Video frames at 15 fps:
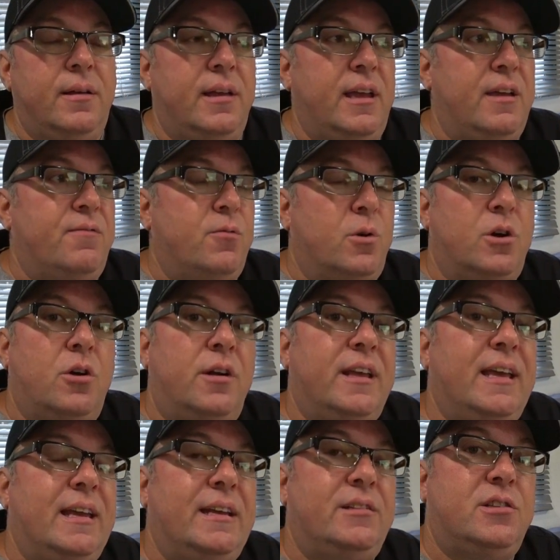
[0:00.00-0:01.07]
if we're going to
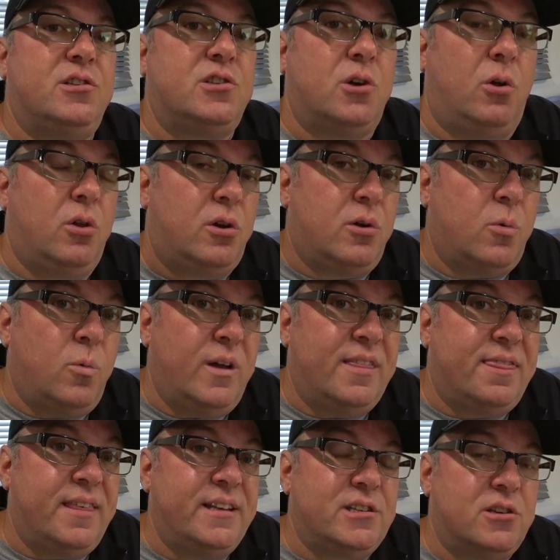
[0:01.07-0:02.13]
get into solar
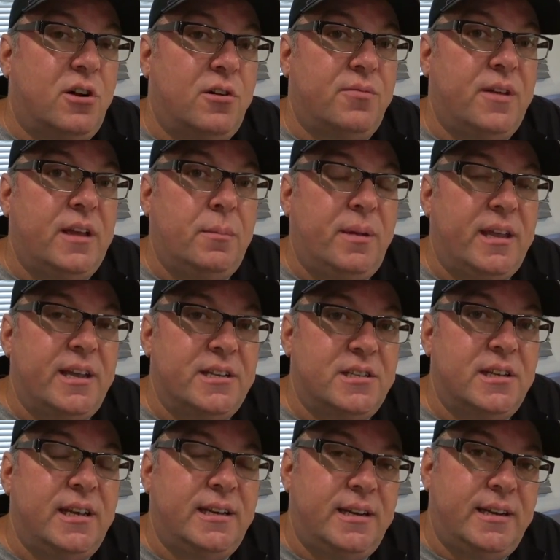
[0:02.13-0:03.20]
with this RV
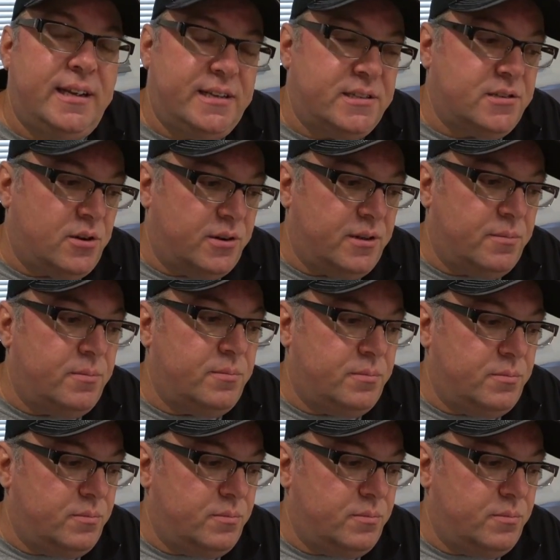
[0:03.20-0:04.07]
because it is going to